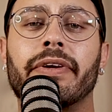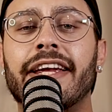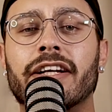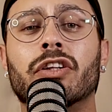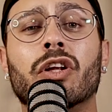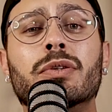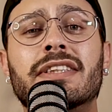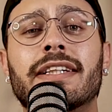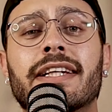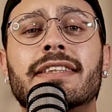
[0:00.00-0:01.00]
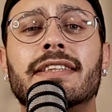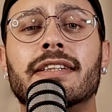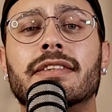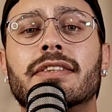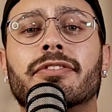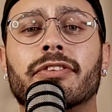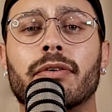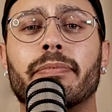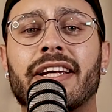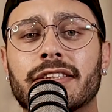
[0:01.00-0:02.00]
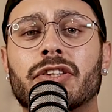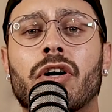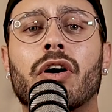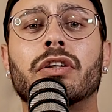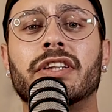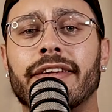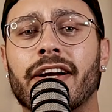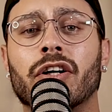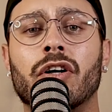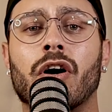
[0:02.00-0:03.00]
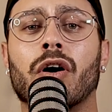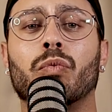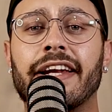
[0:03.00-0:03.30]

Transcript: He closed the distance from his car to their car